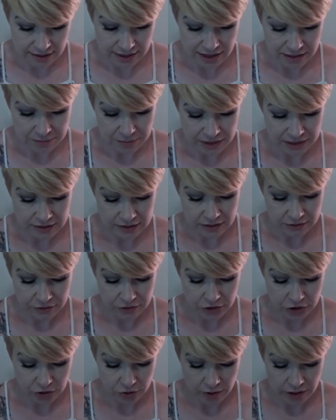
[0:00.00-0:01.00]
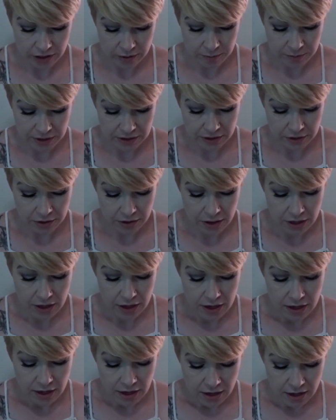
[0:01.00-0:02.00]
yeah, Mike's stuff is showing up on
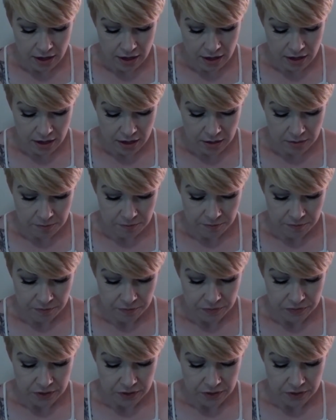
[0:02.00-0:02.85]
there.